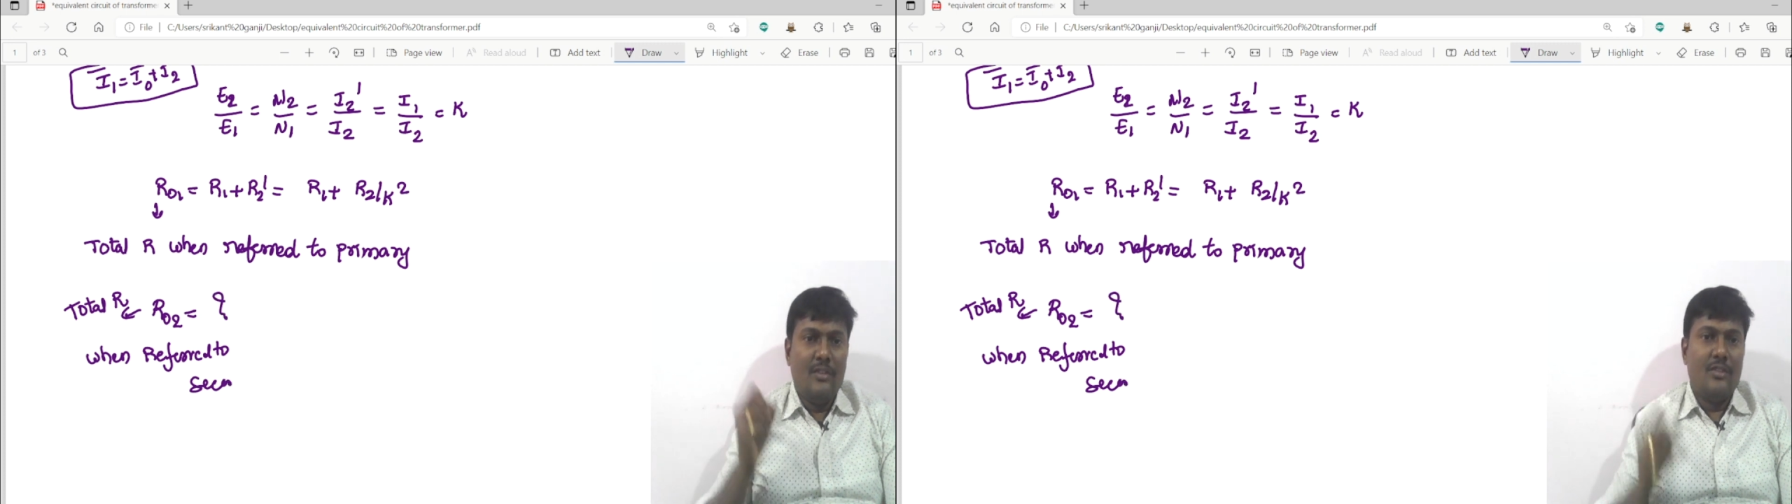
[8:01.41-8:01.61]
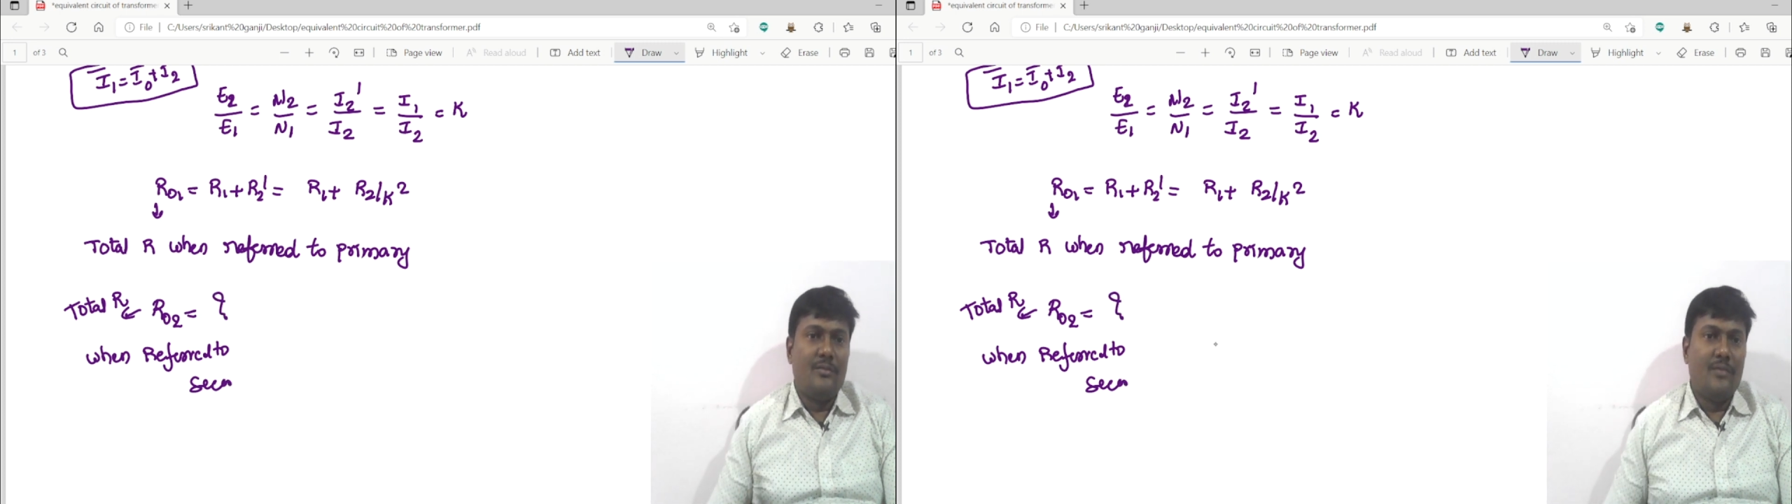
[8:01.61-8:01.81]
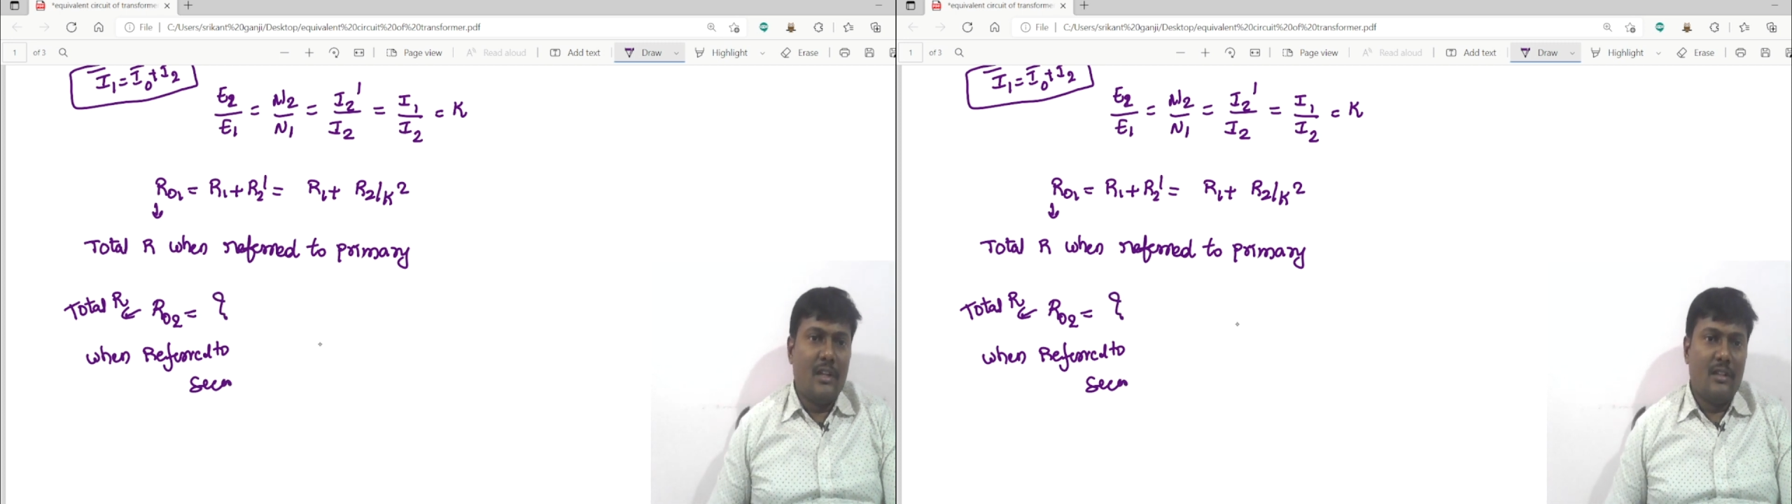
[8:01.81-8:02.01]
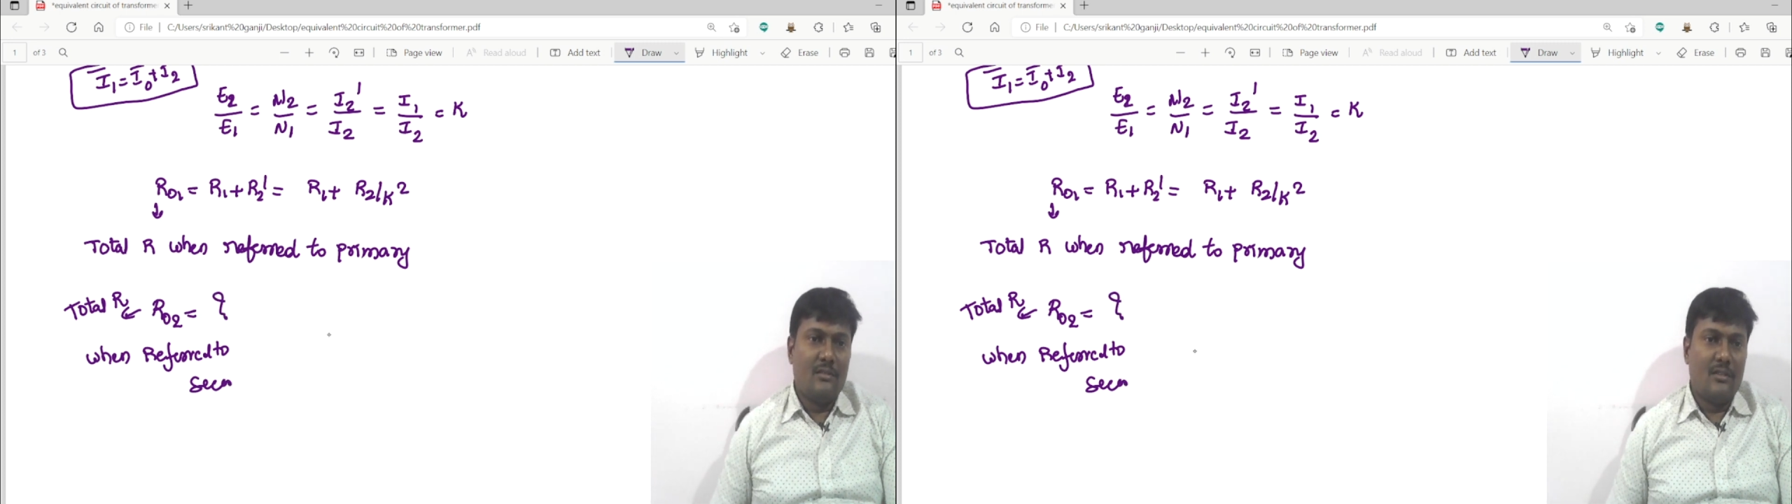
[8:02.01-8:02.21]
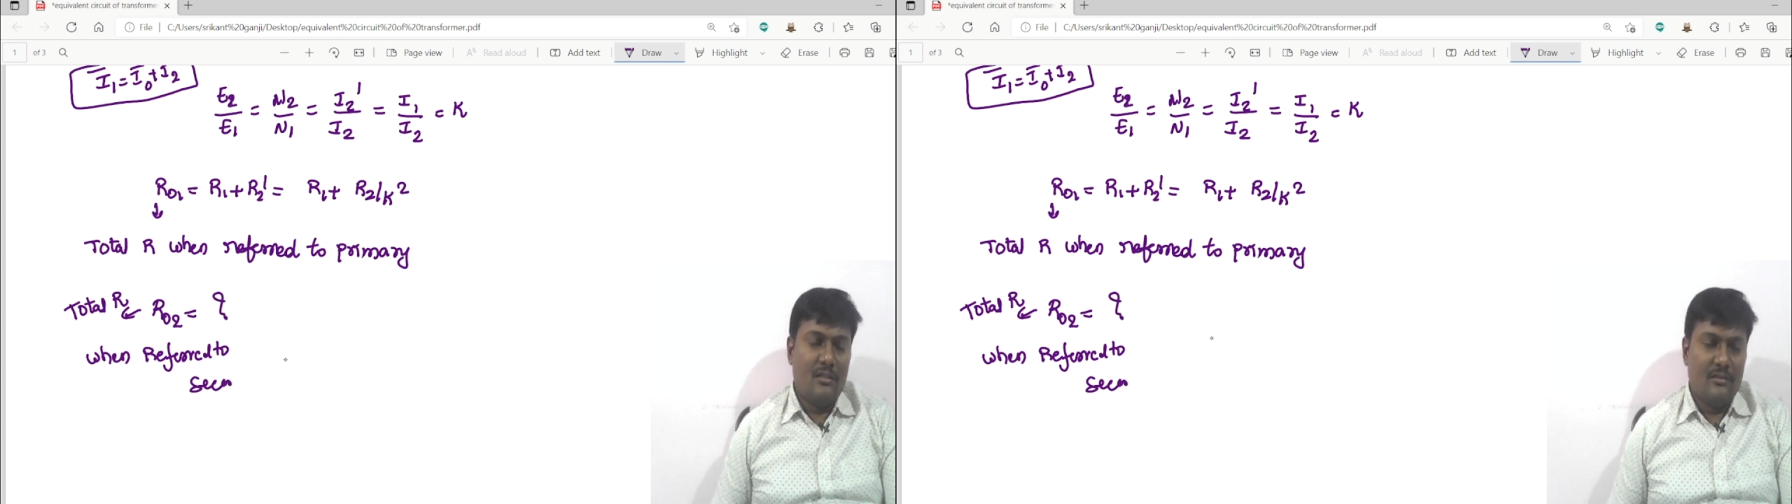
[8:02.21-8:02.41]
should find
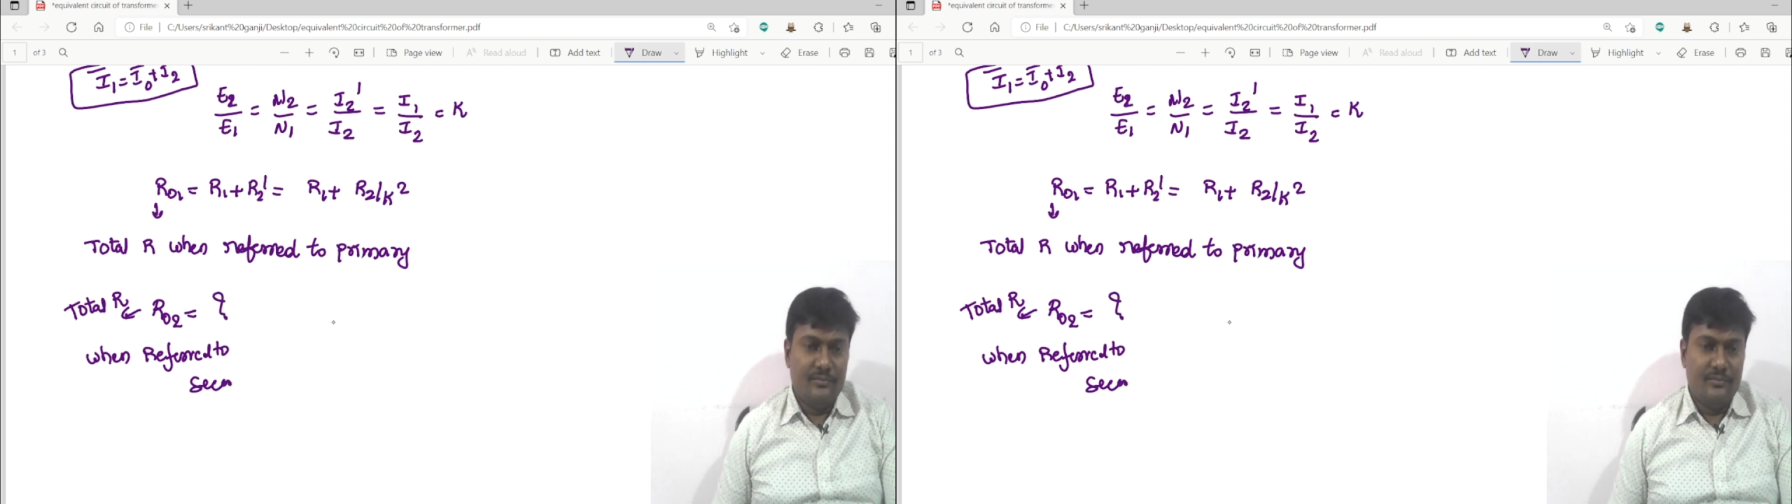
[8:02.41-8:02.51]
out now